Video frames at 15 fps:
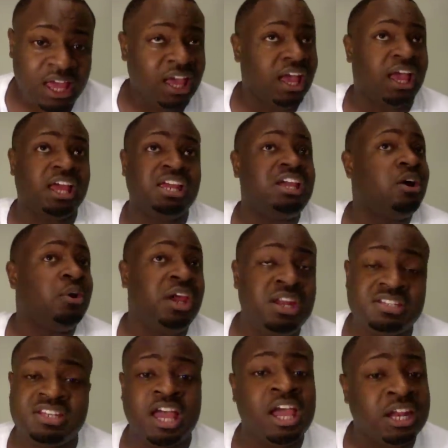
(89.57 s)
And he gonna eat
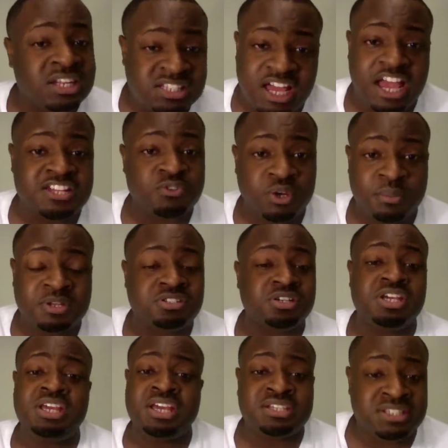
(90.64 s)
his cake and his ice cream until
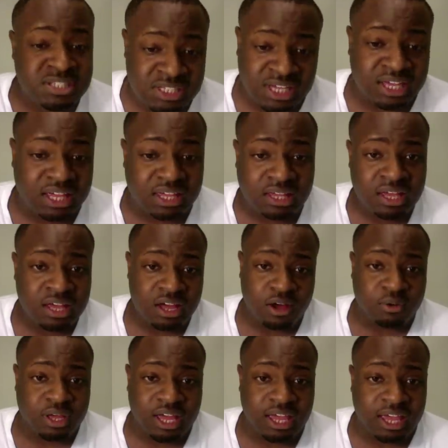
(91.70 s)
he gets sick,
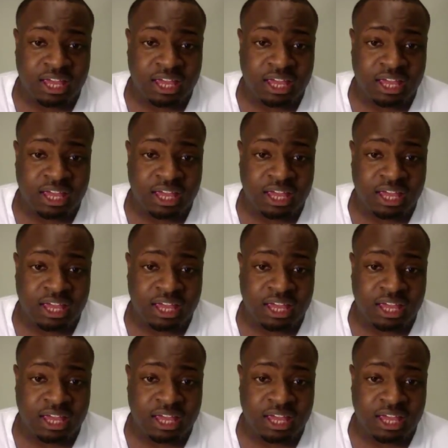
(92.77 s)
okay?